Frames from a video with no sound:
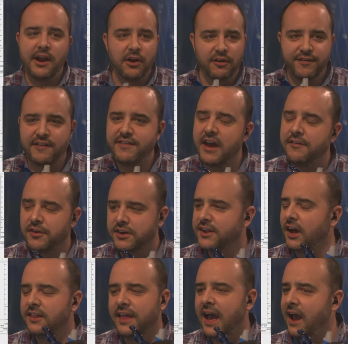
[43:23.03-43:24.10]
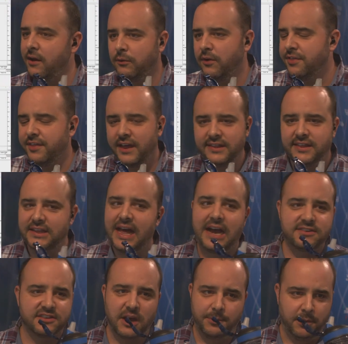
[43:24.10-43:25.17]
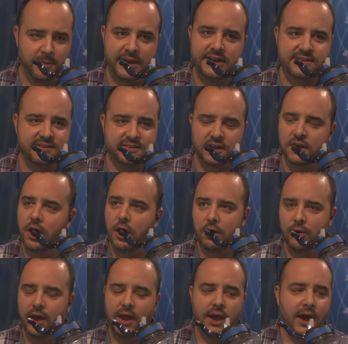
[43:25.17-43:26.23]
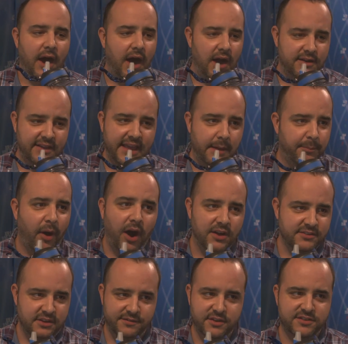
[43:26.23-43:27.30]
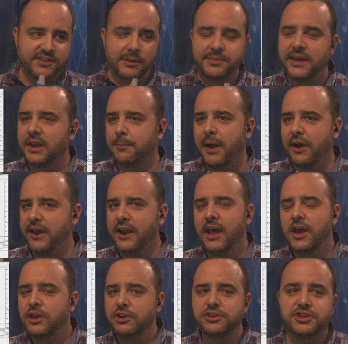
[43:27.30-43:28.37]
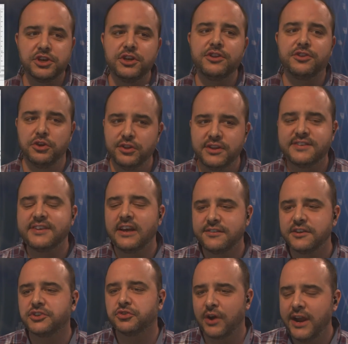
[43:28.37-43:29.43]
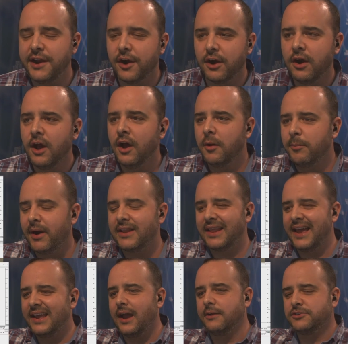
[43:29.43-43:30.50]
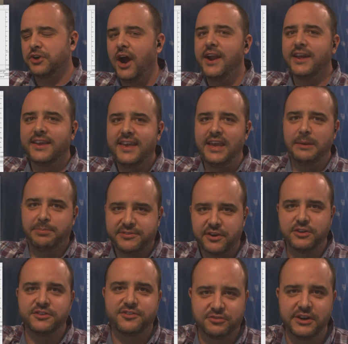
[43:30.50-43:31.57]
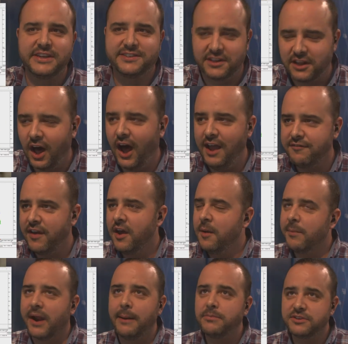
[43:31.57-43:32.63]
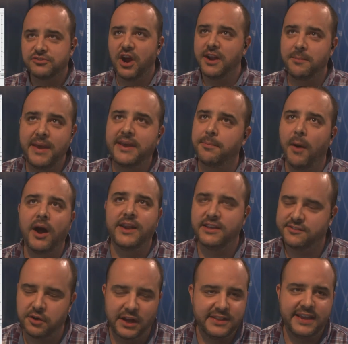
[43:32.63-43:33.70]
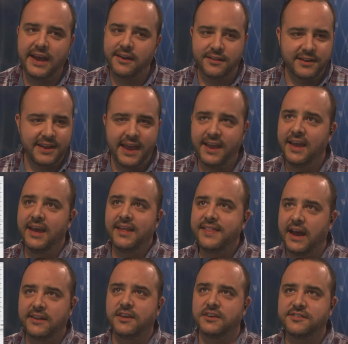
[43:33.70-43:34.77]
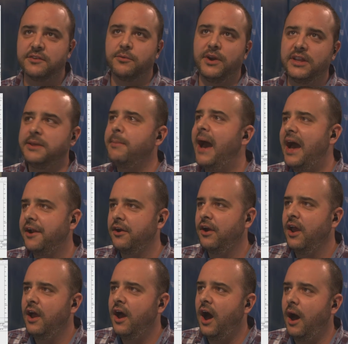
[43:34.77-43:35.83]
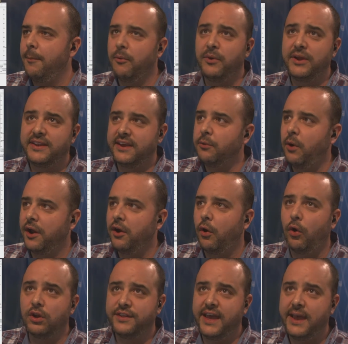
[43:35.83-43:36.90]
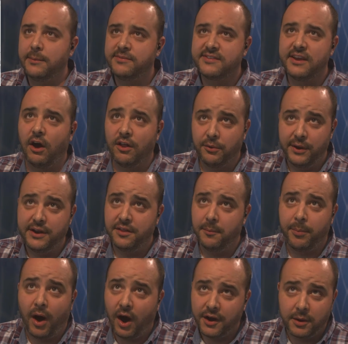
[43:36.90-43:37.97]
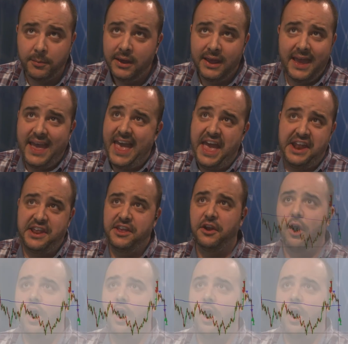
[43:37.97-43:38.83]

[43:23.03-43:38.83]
know if I've ever done that with like the last couple minutes to go to get positive. There's something about it. You shouldn't do this as a trader, but like I'm trying to keep certain streaks alive, but I'm just trying to make money. So at the end of the day, that doesn't really matter. We did want to hold AMC all the way to the bottom. And, you know,